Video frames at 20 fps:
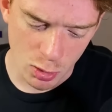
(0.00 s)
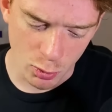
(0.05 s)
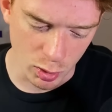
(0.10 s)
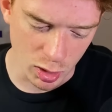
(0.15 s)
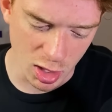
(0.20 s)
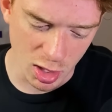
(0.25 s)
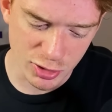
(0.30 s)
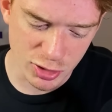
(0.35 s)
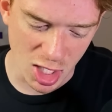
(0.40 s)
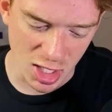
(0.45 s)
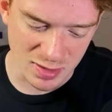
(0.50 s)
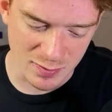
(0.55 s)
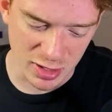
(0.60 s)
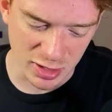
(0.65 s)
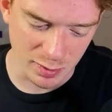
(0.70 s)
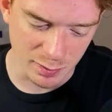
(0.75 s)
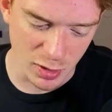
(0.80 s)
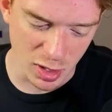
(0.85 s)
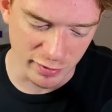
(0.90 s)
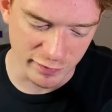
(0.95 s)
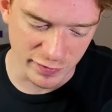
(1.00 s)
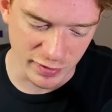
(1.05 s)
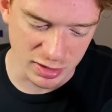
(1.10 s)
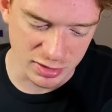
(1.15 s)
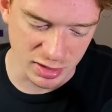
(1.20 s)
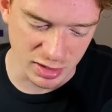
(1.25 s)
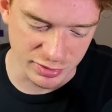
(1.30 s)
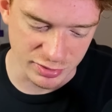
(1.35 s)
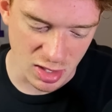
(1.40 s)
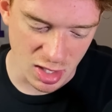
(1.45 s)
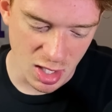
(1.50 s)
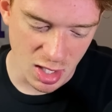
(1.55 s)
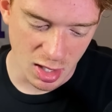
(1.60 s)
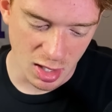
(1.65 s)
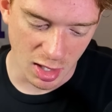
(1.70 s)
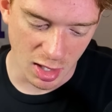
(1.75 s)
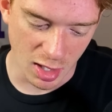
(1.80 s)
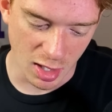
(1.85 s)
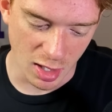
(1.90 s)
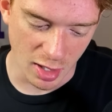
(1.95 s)
We already talked about the bug fixes.
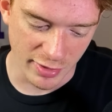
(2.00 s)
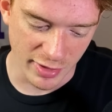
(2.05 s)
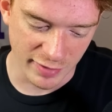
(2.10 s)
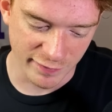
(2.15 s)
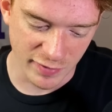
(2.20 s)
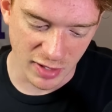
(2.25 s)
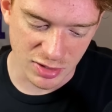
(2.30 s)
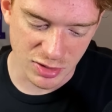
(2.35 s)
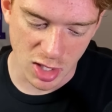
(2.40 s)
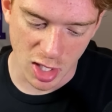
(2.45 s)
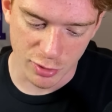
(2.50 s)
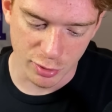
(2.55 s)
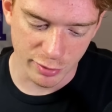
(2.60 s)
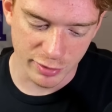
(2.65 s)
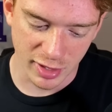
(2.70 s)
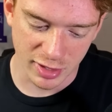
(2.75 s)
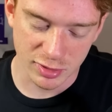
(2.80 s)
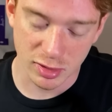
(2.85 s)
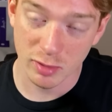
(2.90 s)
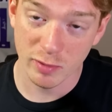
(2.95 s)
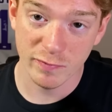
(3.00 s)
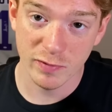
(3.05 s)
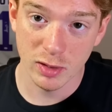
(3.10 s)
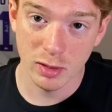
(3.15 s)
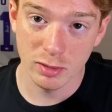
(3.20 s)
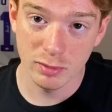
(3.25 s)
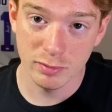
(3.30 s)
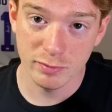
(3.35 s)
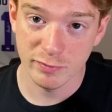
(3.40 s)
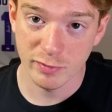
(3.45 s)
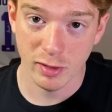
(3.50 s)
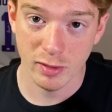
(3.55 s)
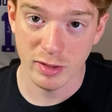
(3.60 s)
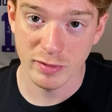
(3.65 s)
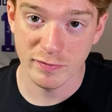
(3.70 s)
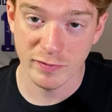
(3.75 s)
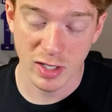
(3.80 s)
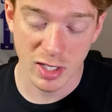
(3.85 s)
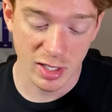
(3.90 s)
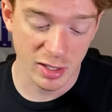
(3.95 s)
They fixed other things on the field. Very
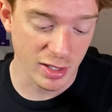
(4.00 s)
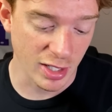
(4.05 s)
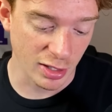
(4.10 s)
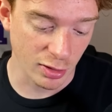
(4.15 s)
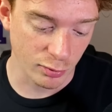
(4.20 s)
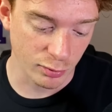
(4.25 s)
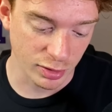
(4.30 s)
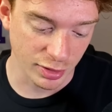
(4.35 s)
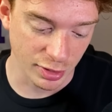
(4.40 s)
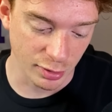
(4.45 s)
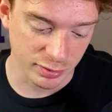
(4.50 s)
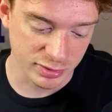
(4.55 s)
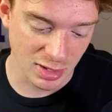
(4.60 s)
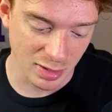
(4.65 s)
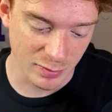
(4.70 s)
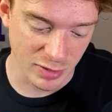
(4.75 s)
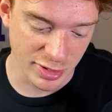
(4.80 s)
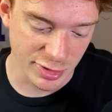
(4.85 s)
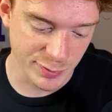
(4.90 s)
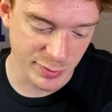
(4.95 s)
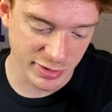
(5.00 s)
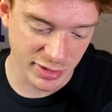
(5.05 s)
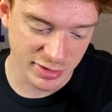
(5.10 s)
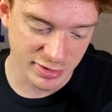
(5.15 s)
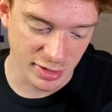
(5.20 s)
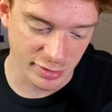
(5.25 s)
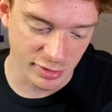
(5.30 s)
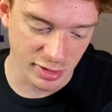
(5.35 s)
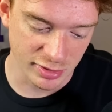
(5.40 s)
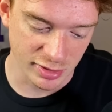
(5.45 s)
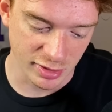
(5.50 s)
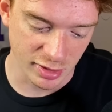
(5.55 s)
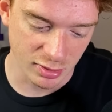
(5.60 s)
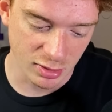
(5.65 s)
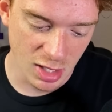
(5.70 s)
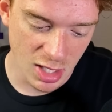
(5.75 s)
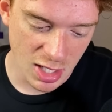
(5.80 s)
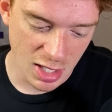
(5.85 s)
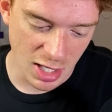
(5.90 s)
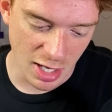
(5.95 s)
vague. I don't really know what that means, but they said they did.
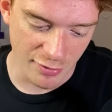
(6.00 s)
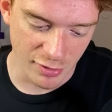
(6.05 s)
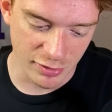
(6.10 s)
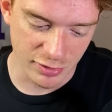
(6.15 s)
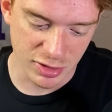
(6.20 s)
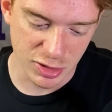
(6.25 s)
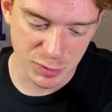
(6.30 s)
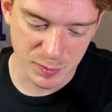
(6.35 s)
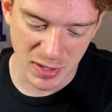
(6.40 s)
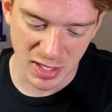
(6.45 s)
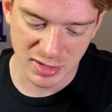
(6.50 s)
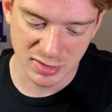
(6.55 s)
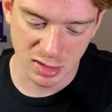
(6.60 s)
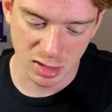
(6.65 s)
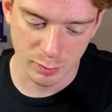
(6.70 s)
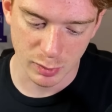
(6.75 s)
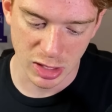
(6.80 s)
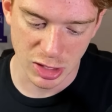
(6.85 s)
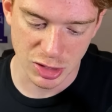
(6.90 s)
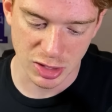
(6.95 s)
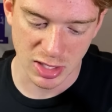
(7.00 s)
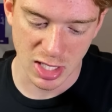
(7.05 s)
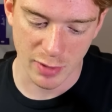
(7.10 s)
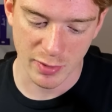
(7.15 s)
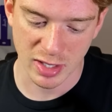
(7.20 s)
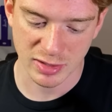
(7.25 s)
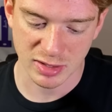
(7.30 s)
And then the spike celebration now has